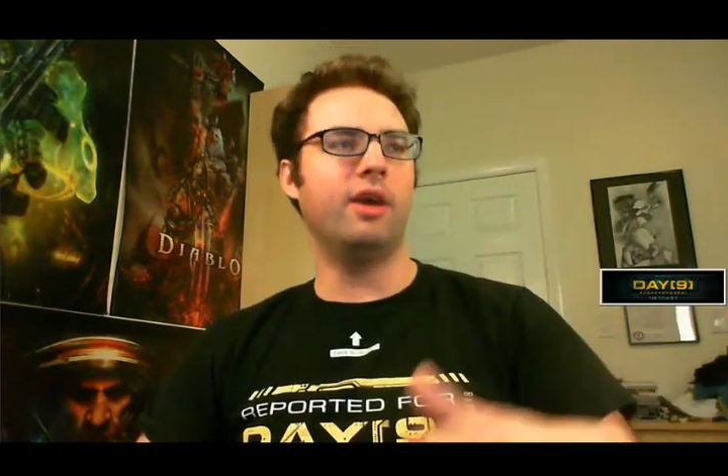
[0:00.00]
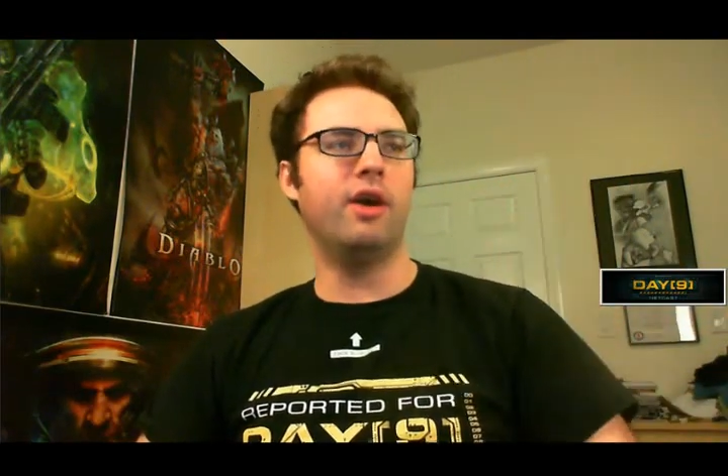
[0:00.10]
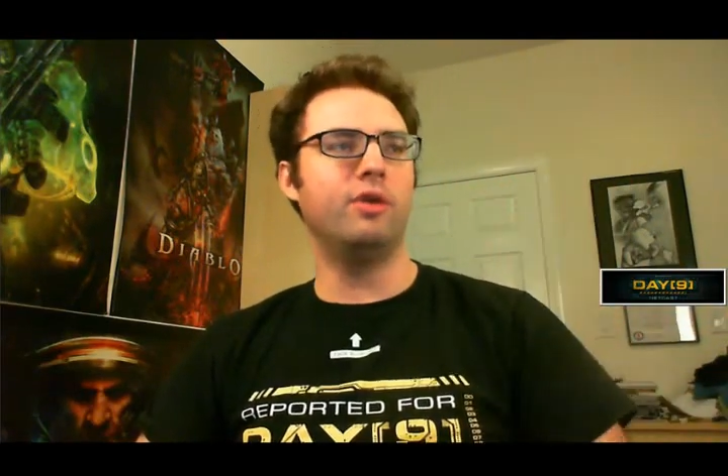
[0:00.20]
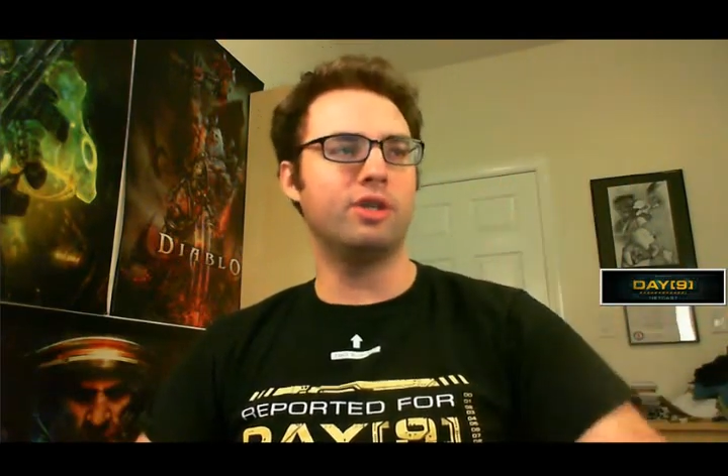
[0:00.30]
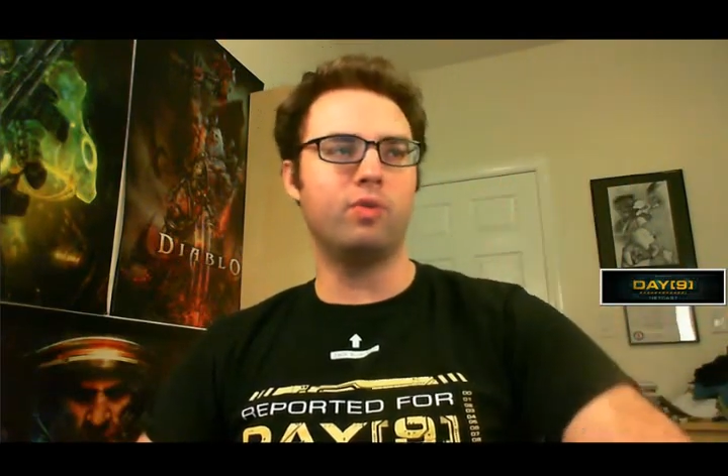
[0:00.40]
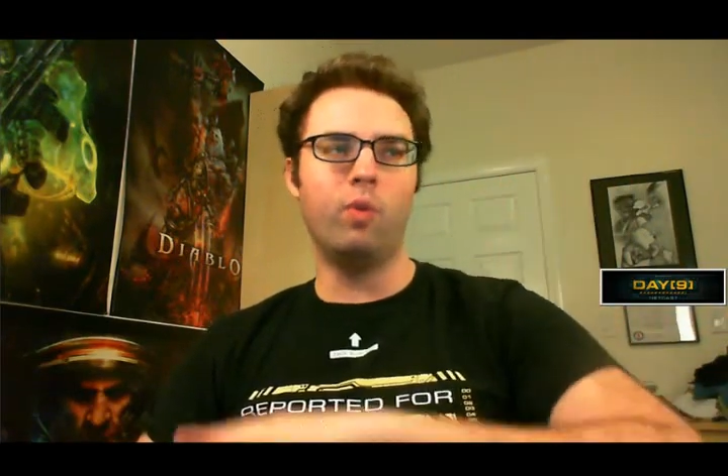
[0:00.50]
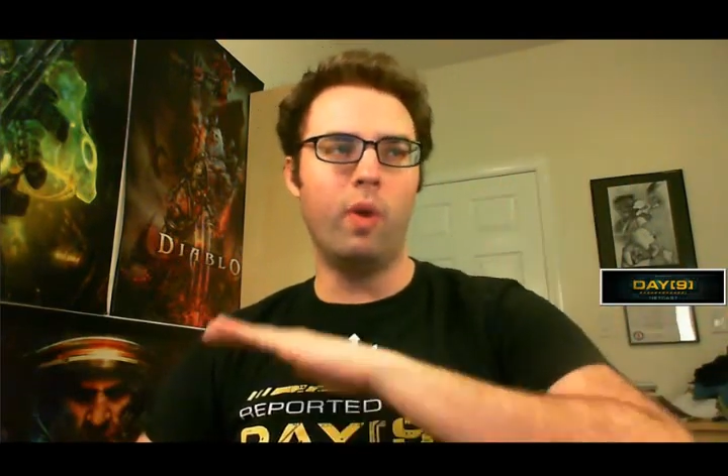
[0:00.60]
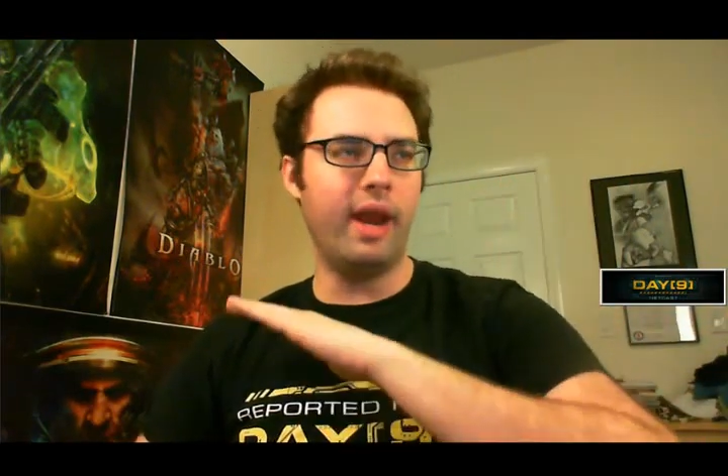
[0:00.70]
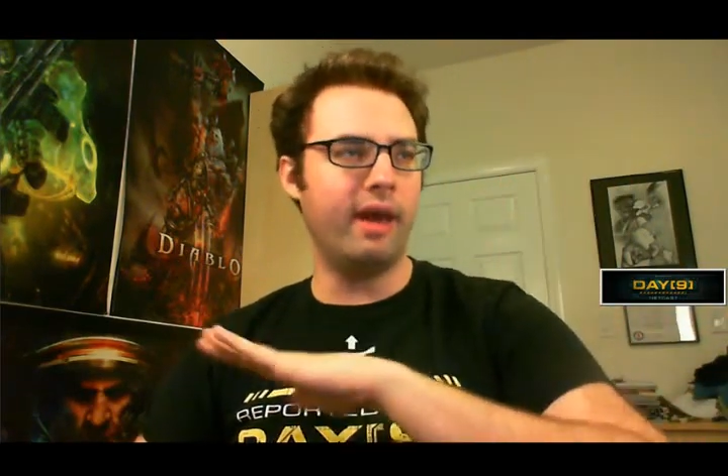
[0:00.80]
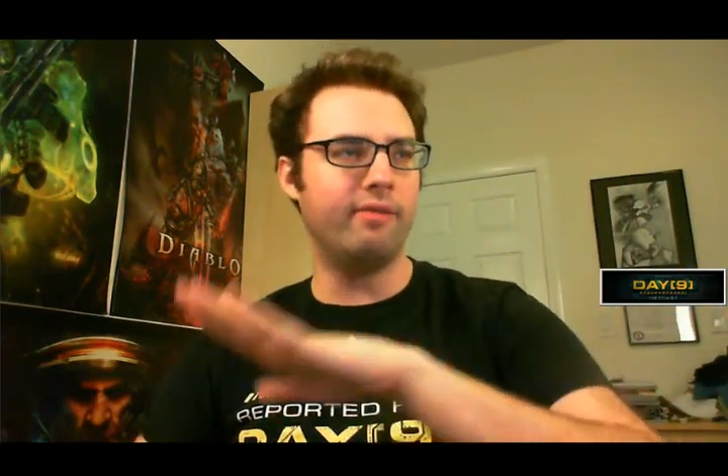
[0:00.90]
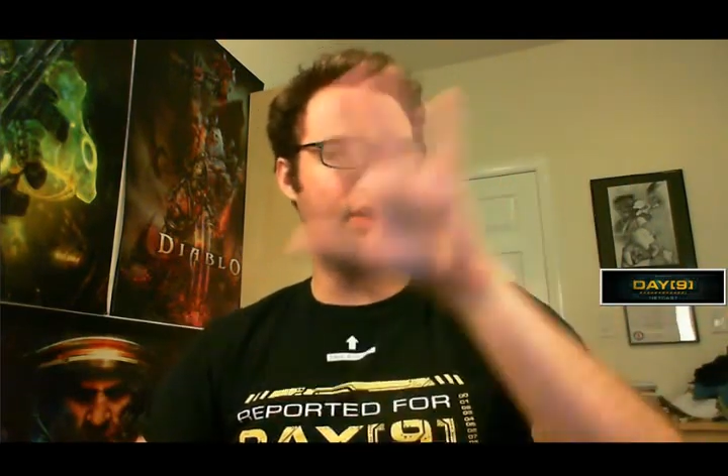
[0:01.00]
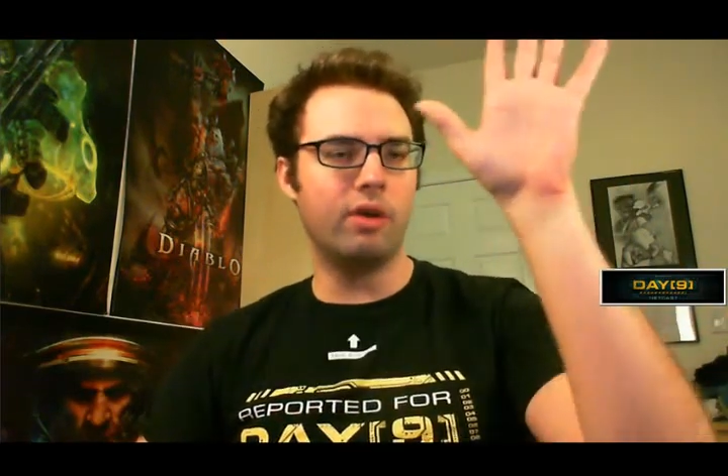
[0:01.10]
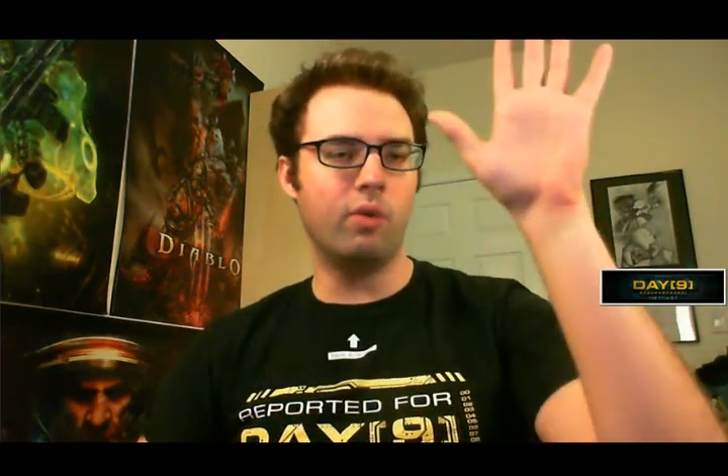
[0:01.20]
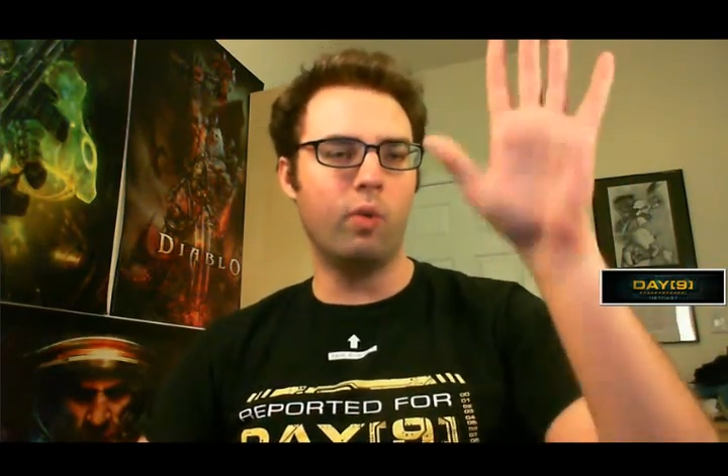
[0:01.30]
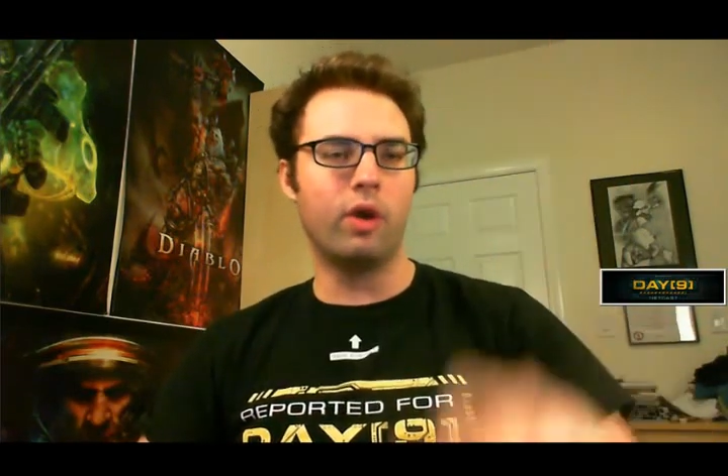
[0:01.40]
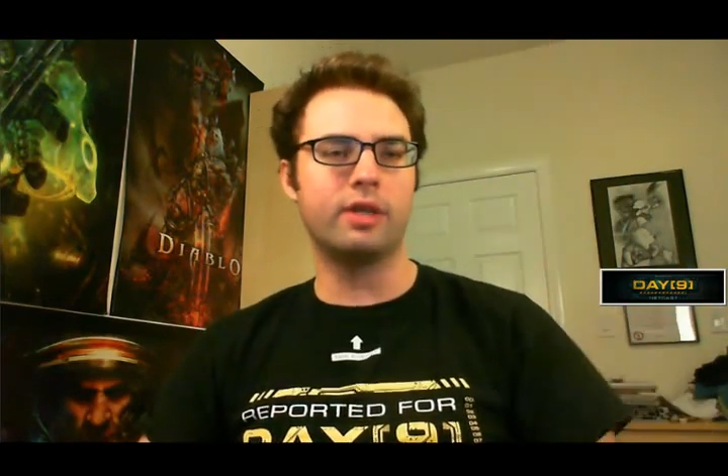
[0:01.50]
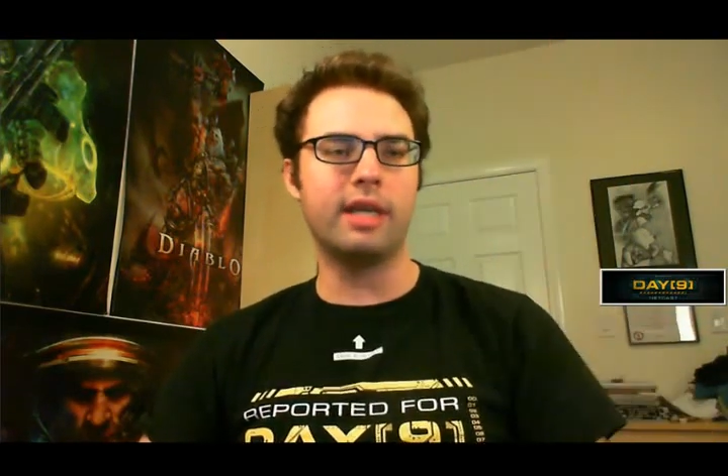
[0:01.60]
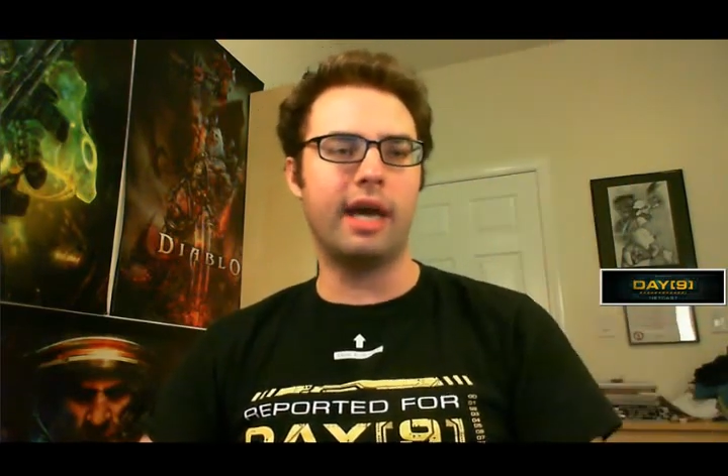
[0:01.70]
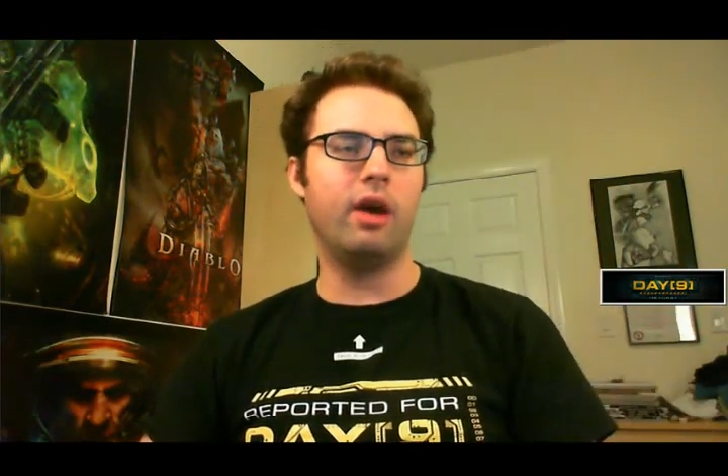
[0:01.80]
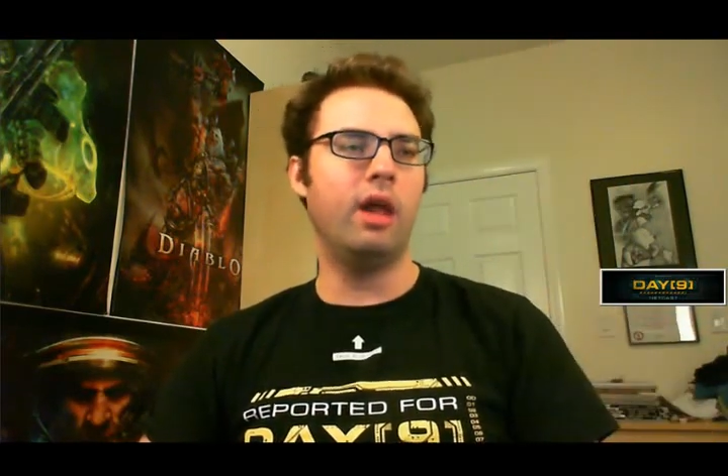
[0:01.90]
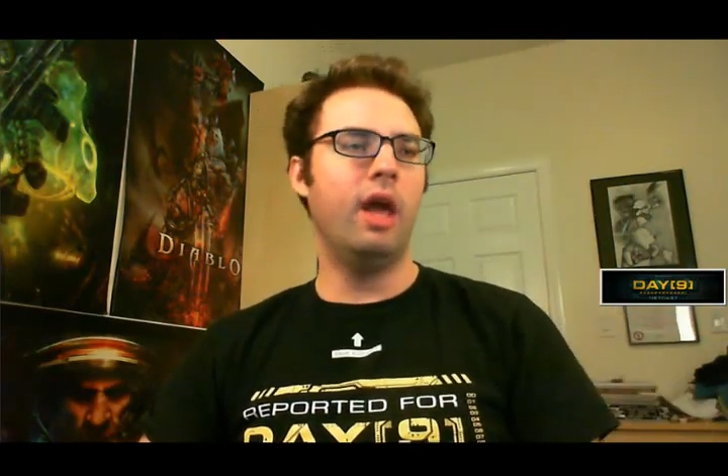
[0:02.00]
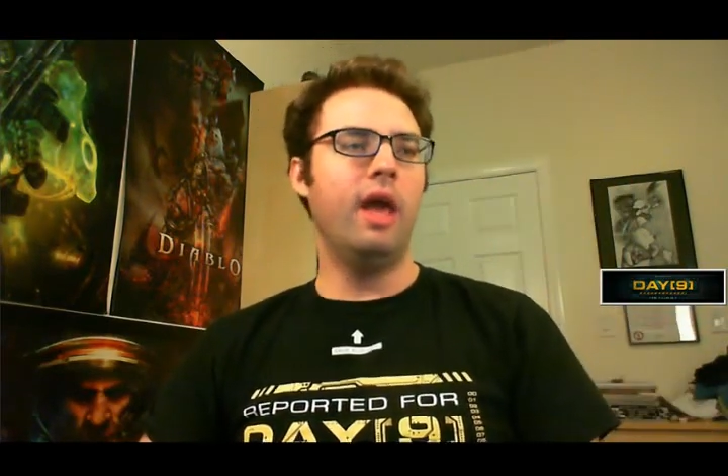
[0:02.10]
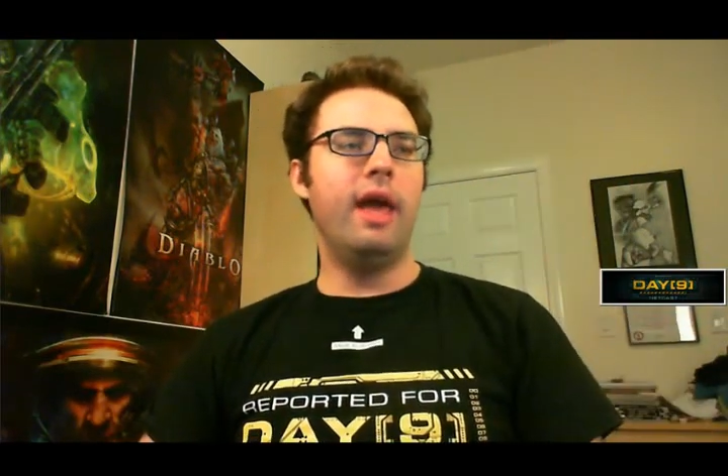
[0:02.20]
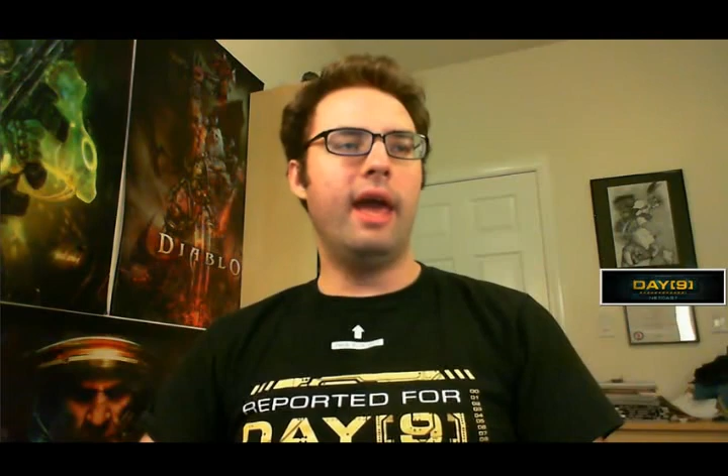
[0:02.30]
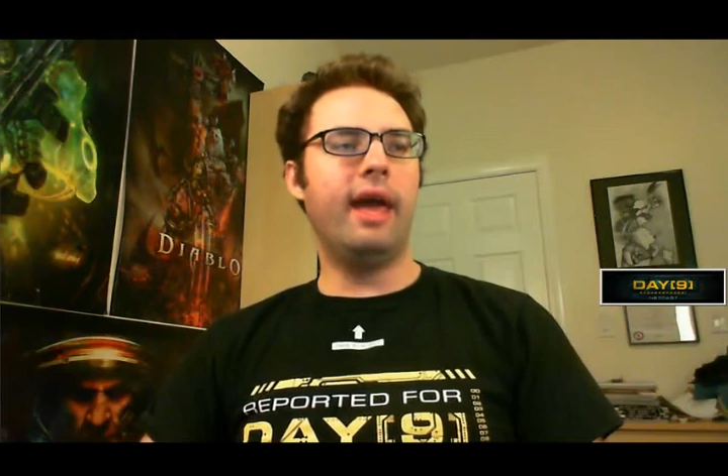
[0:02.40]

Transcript: you know, just whatever works out.